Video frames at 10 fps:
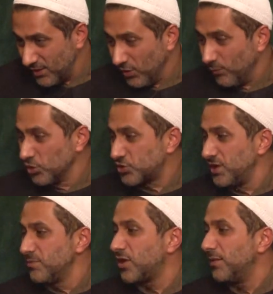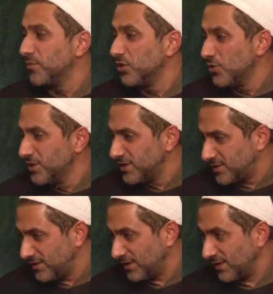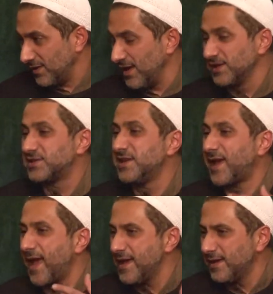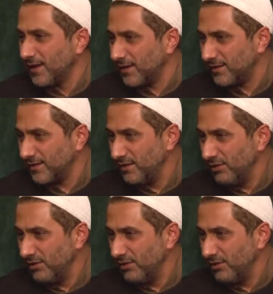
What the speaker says: The Muslim community is decaying.